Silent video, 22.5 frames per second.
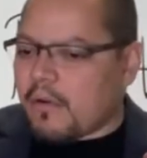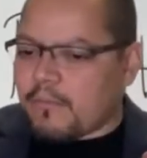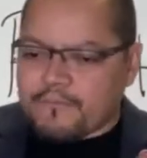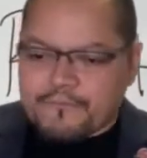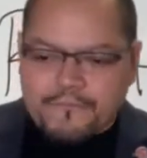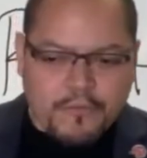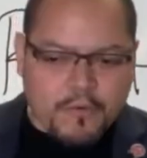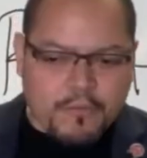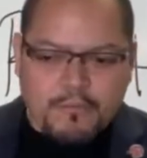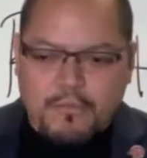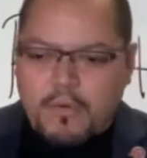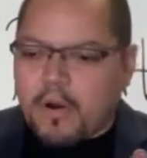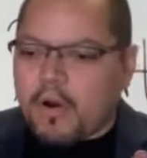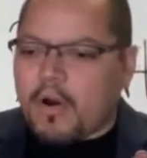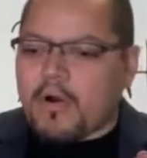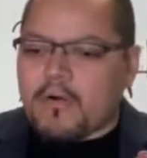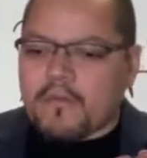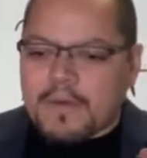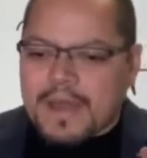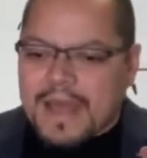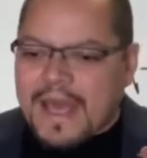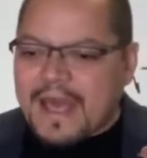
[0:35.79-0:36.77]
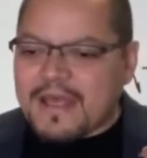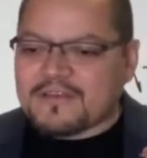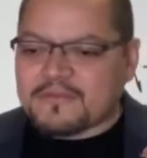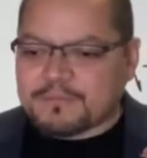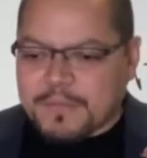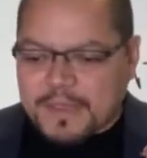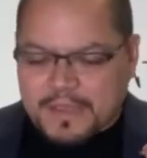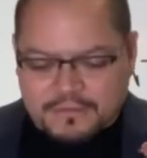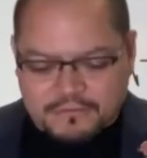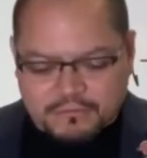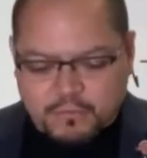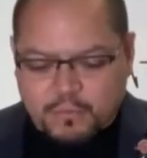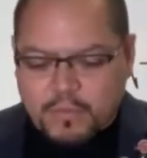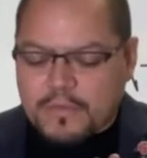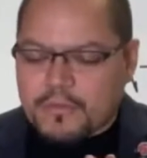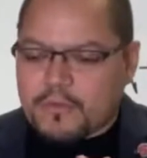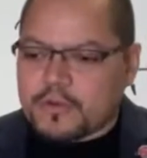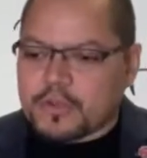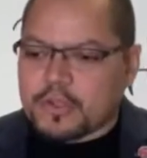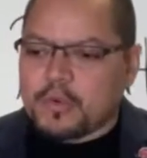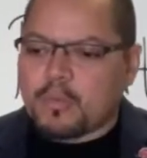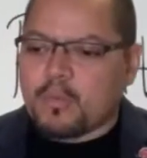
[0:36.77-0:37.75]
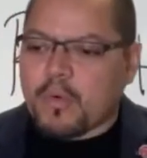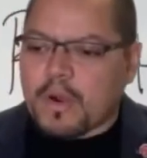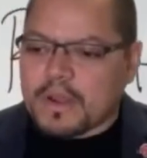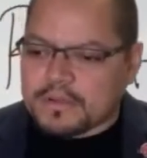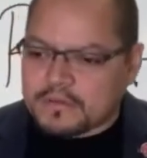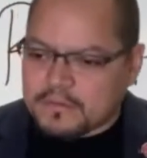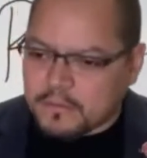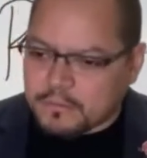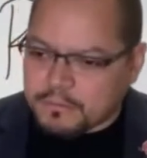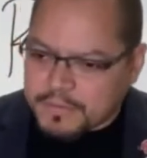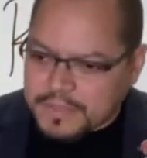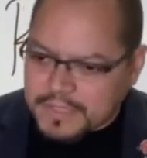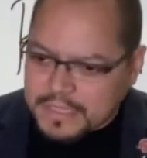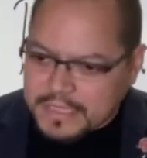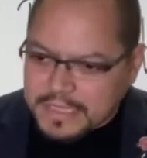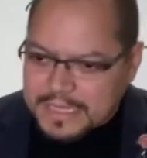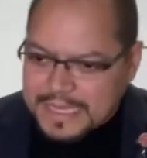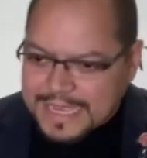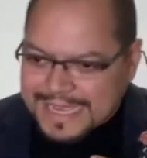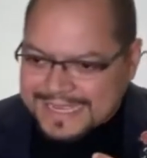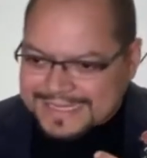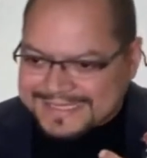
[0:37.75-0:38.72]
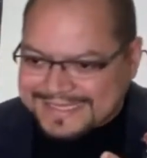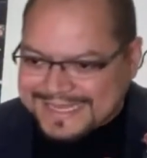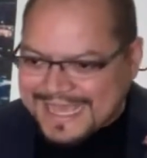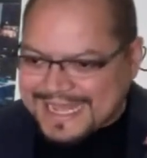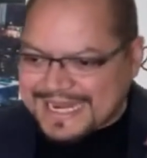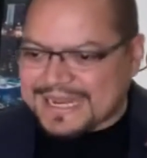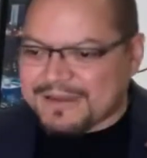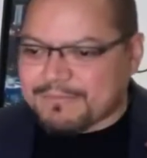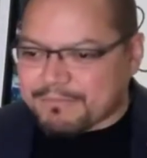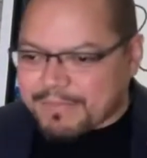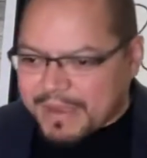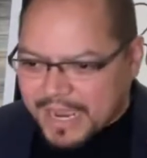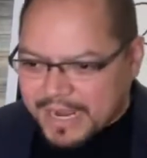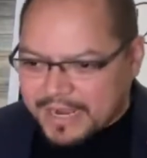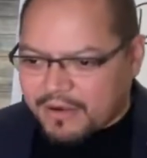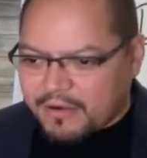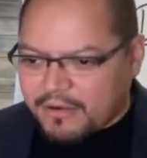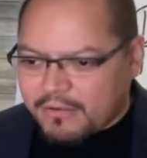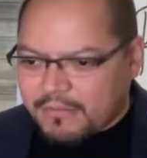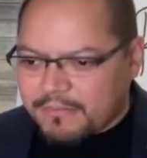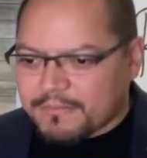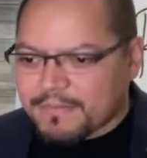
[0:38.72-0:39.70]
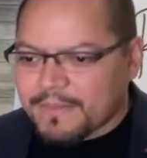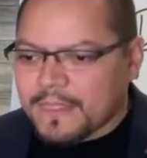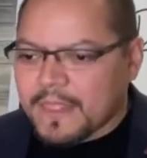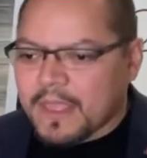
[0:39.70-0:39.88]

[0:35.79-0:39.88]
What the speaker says: from all aspects, whether you want to be a tenant buyer